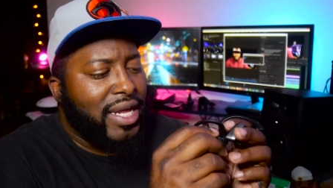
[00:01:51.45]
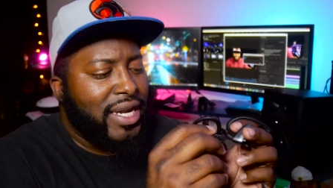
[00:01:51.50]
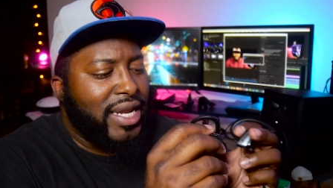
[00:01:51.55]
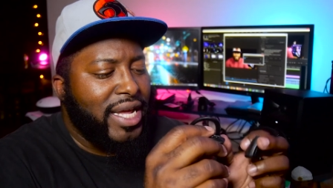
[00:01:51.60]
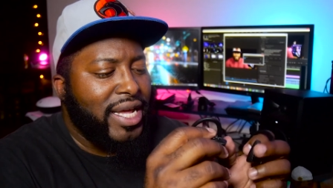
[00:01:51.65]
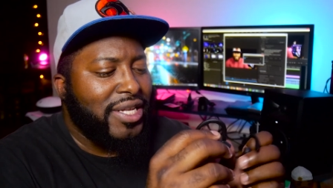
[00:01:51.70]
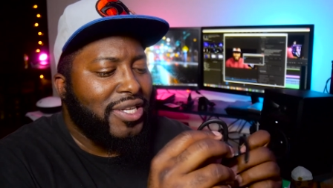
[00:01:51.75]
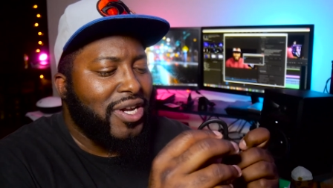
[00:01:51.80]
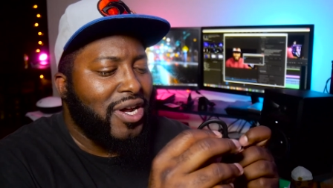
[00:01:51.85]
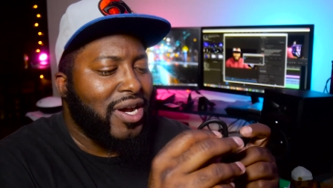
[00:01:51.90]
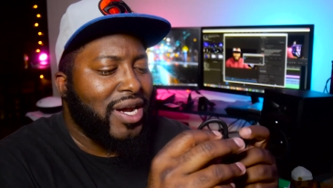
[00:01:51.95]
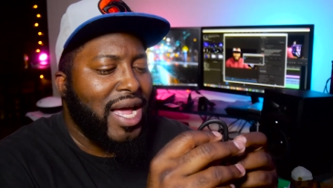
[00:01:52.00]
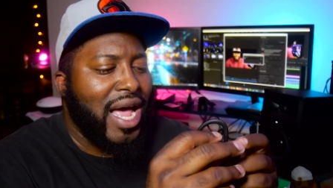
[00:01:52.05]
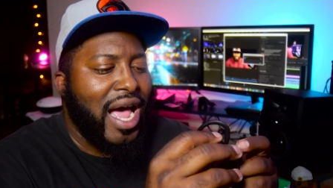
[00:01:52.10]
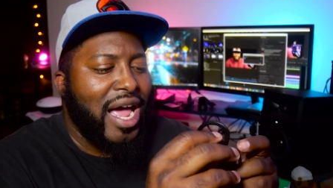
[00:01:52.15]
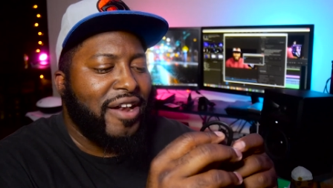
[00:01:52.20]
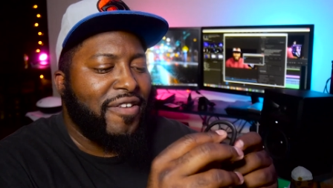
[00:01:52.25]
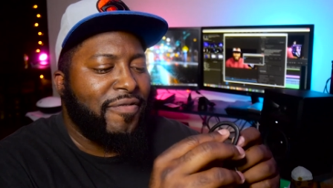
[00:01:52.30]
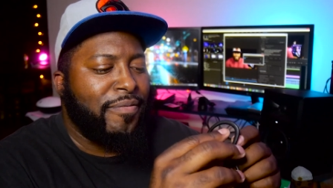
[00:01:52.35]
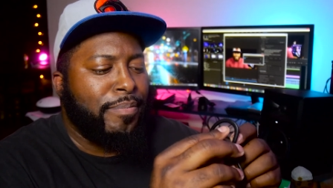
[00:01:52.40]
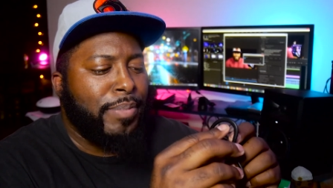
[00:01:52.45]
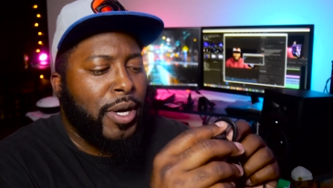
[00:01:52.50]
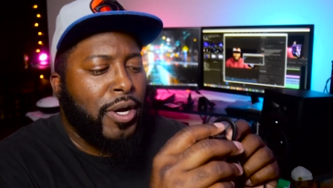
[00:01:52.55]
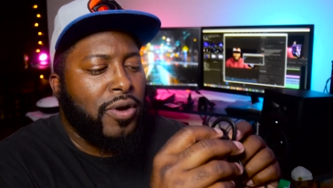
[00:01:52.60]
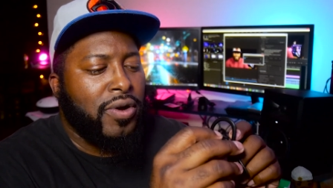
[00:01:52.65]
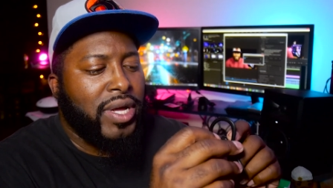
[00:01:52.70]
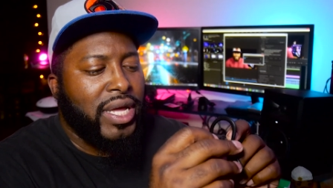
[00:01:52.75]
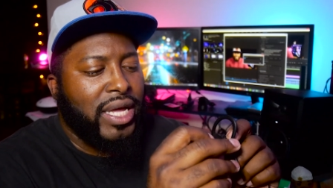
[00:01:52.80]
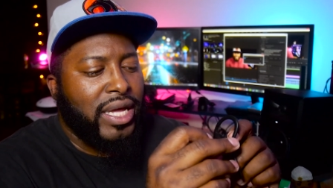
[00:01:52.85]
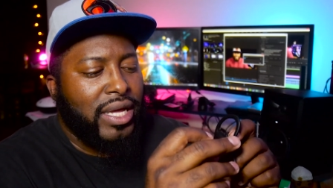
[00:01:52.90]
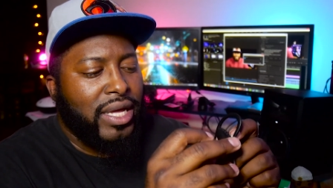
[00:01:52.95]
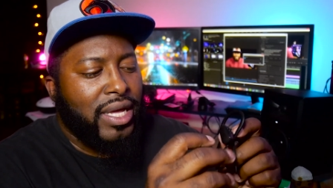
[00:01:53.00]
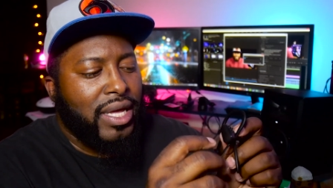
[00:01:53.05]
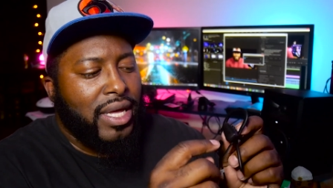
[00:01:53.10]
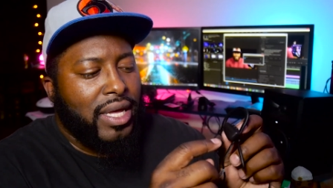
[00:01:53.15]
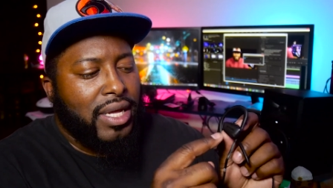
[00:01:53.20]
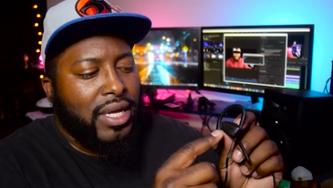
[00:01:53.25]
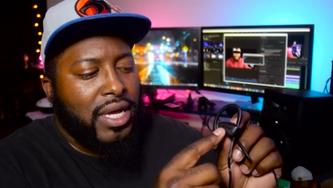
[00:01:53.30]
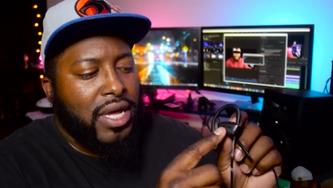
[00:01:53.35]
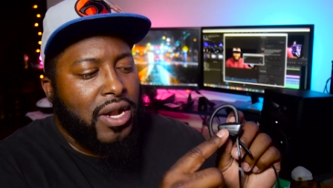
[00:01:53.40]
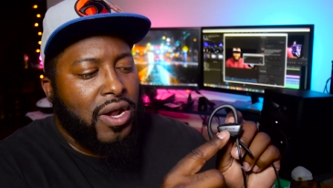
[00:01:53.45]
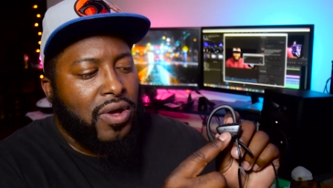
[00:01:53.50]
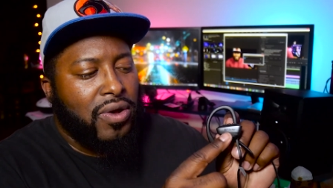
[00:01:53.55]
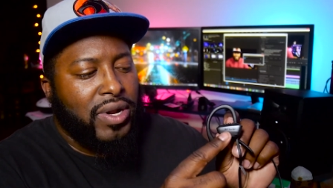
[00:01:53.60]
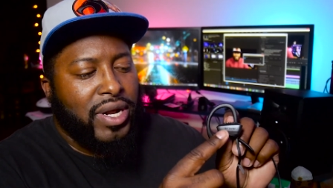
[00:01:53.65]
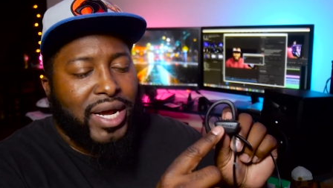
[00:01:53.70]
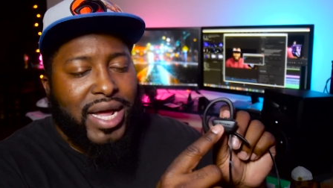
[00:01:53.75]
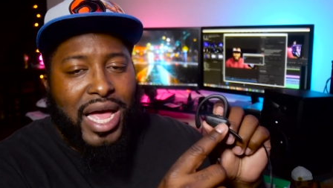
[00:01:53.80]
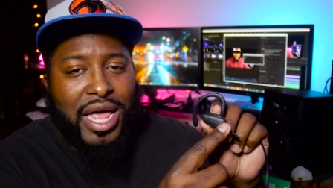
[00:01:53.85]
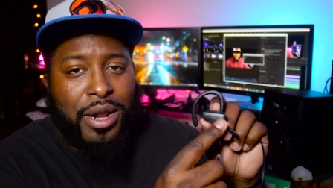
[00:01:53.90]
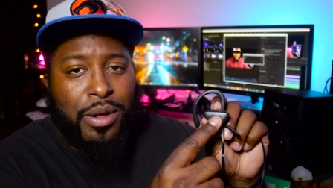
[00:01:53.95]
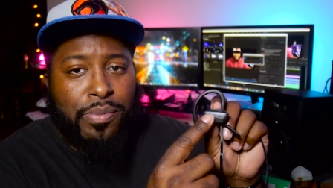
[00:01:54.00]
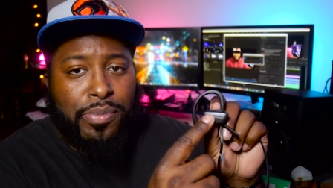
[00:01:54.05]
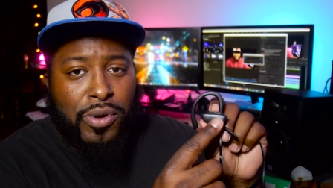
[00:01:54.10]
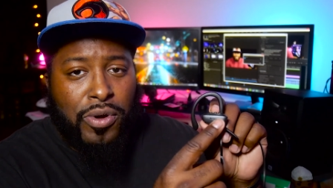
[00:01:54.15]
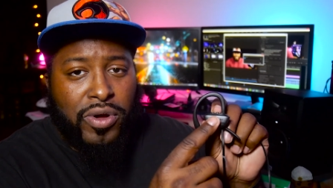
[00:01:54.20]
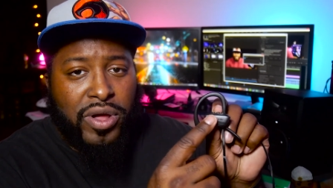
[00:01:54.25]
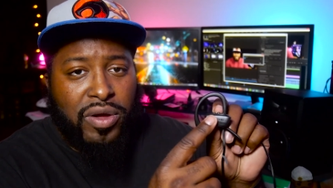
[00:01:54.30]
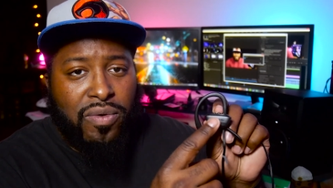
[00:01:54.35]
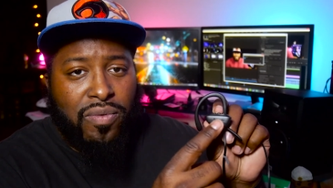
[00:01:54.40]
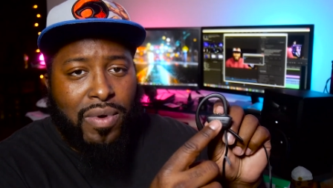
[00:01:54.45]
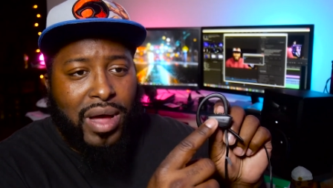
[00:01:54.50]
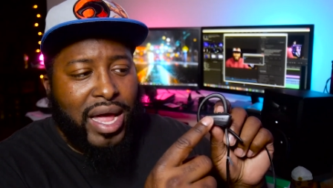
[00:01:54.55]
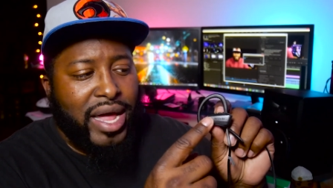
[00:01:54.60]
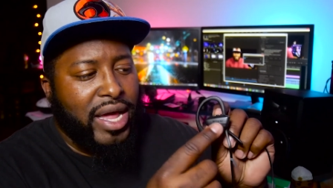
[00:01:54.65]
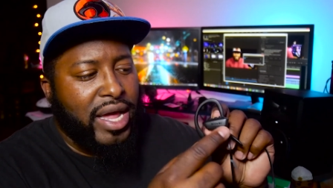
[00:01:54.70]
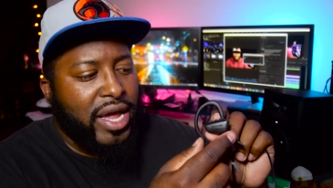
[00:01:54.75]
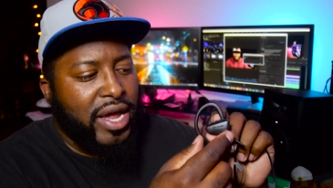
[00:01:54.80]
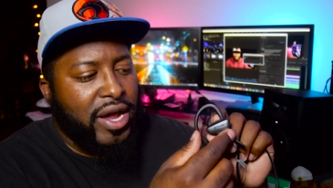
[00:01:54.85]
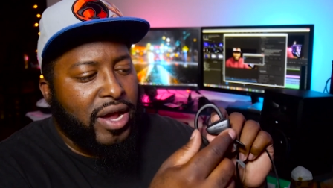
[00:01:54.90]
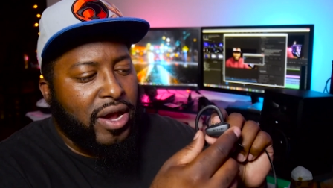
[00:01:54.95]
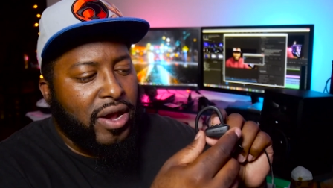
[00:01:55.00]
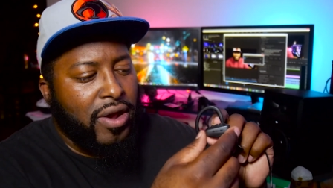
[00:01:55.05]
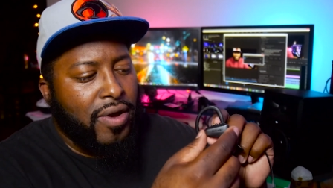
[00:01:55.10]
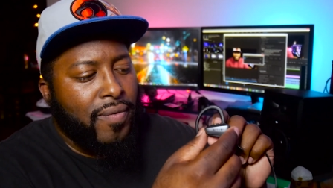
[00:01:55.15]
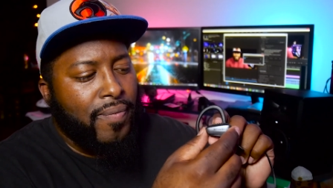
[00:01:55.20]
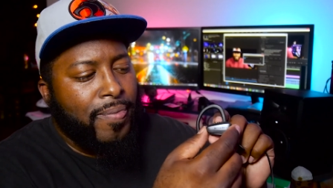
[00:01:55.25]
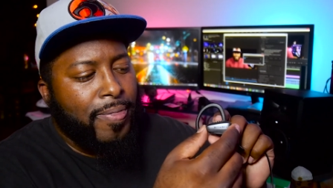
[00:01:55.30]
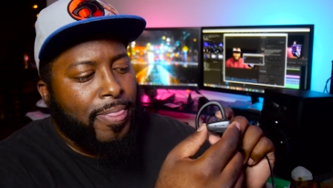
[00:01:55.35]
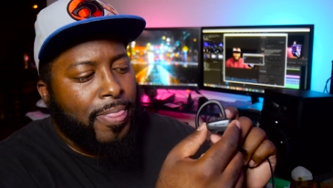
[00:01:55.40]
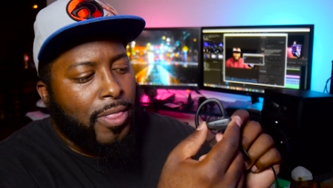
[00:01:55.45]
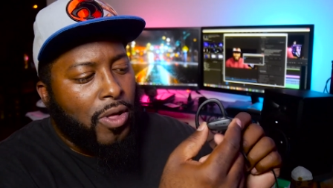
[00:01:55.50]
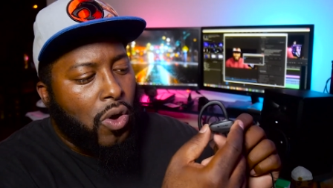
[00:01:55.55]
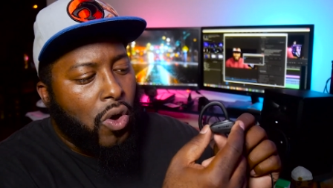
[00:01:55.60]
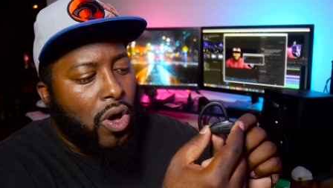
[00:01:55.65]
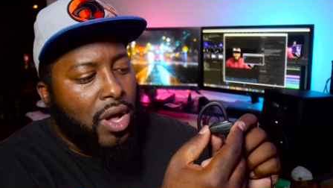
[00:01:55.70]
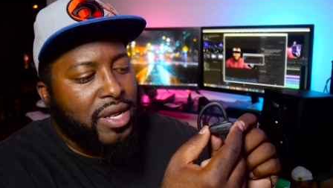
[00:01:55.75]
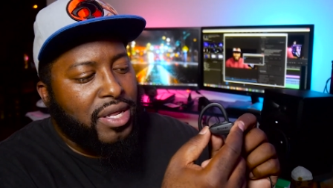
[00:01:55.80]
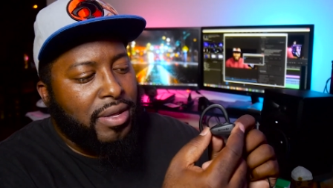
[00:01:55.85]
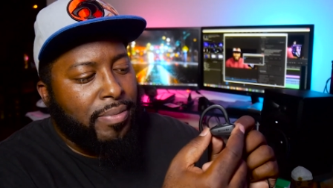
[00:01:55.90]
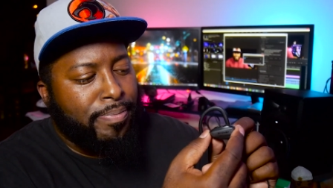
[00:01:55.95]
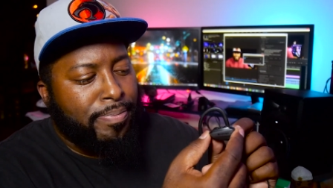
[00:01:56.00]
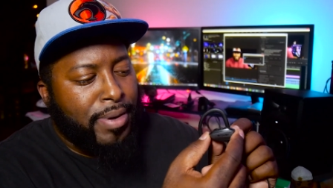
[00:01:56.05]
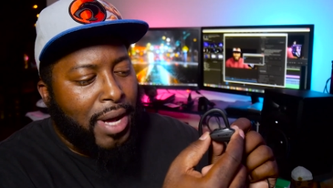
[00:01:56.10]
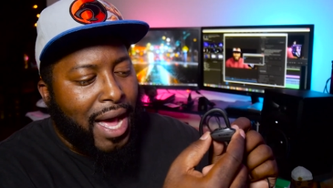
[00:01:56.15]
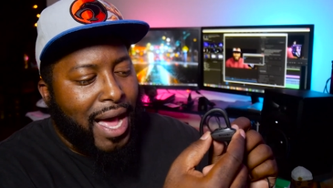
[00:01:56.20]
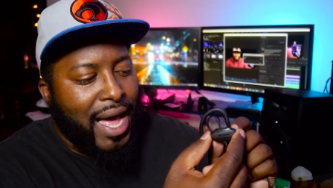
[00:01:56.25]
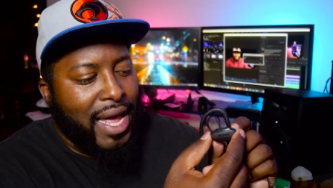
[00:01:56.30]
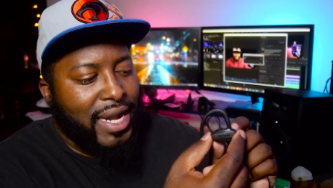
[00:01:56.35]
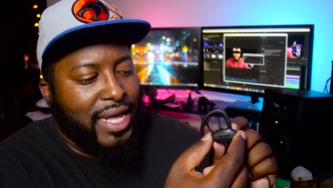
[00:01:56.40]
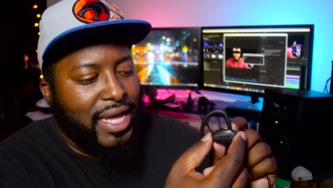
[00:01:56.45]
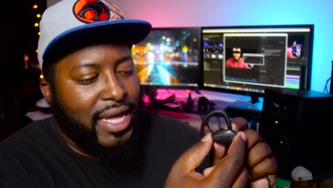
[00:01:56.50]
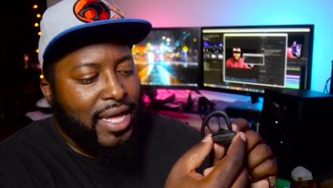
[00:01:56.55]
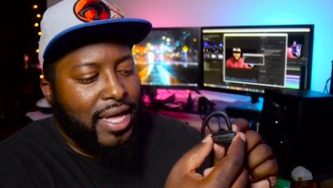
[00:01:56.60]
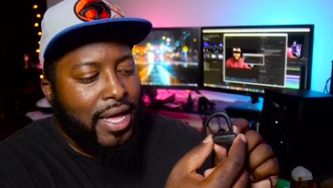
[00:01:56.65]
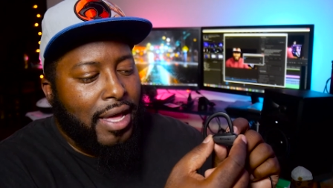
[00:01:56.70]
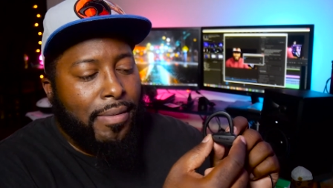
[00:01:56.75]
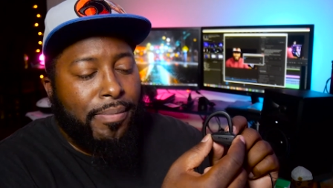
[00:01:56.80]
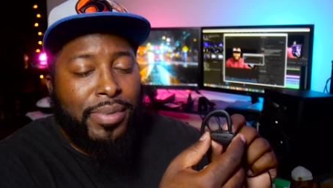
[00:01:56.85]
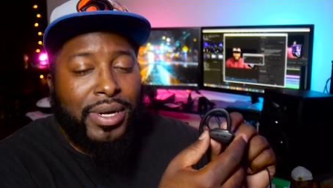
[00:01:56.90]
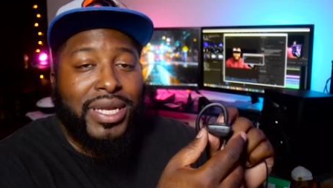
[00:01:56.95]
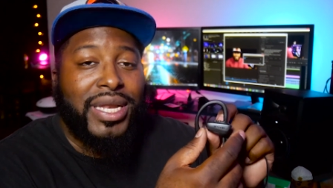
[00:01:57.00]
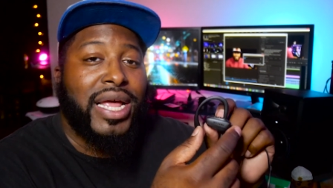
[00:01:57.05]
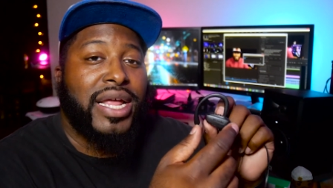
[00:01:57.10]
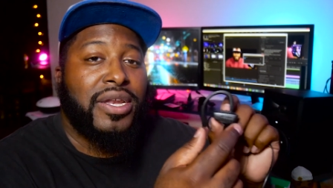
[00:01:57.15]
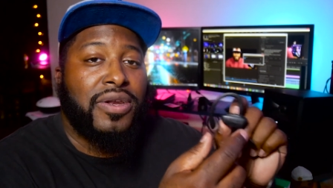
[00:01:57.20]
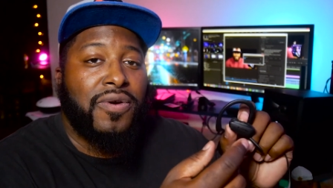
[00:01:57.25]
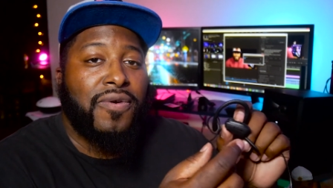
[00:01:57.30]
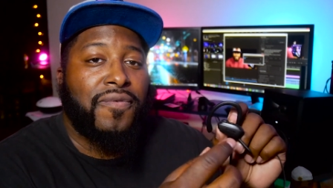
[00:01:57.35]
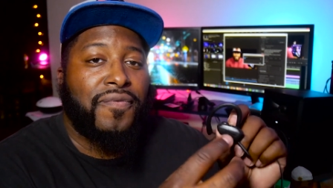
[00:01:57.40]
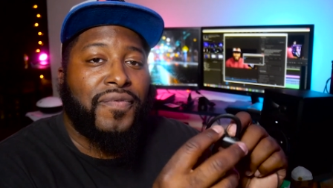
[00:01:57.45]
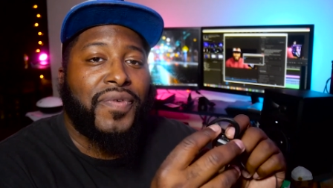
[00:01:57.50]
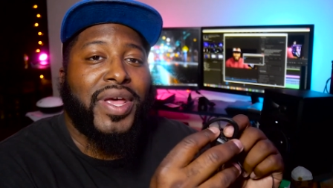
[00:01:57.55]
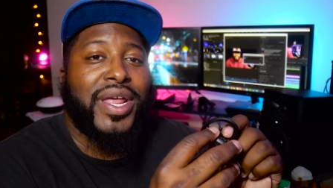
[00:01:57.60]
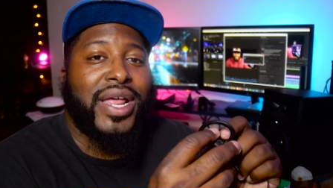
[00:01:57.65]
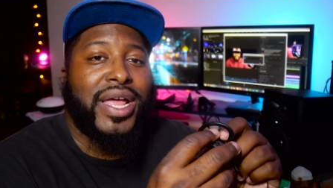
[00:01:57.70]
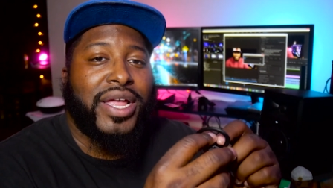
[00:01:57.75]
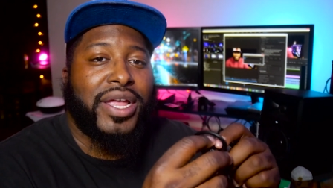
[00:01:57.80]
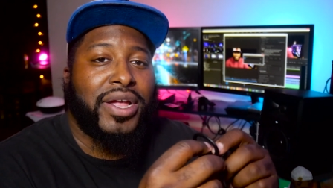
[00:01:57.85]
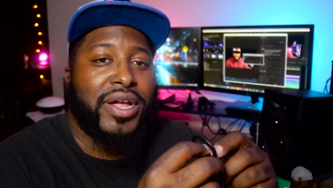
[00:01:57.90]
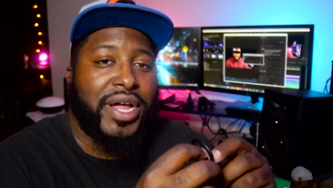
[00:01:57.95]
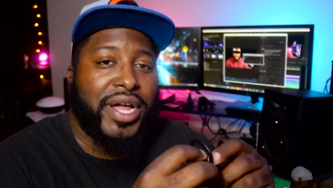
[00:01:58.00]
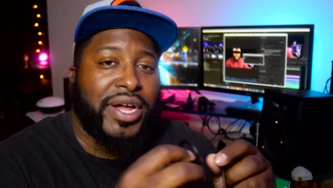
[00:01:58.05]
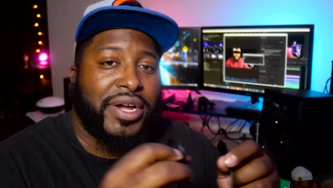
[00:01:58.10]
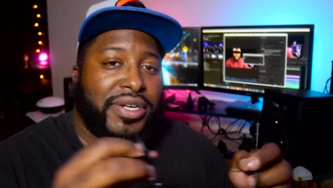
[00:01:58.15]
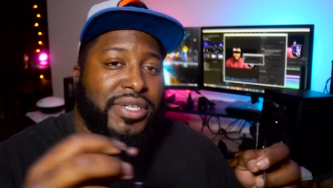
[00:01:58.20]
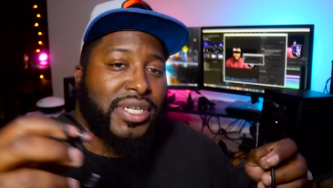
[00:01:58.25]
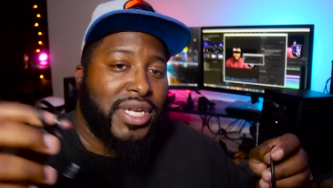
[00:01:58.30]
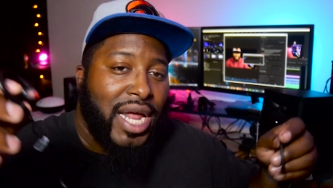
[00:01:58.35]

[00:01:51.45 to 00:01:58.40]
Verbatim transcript: These are kind of bulky, you know, they're kind of bulky right here on the body, but they do fit in your ears